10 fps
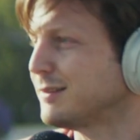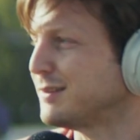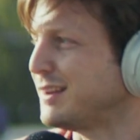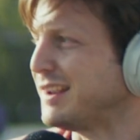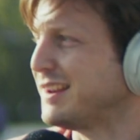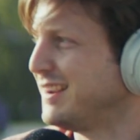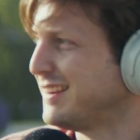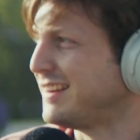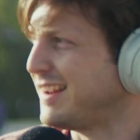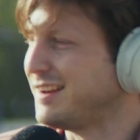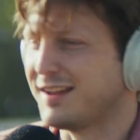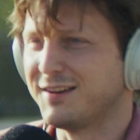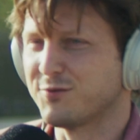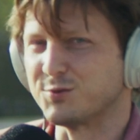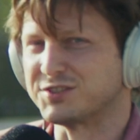Like I
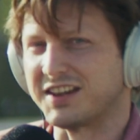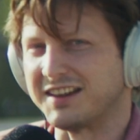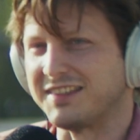never was like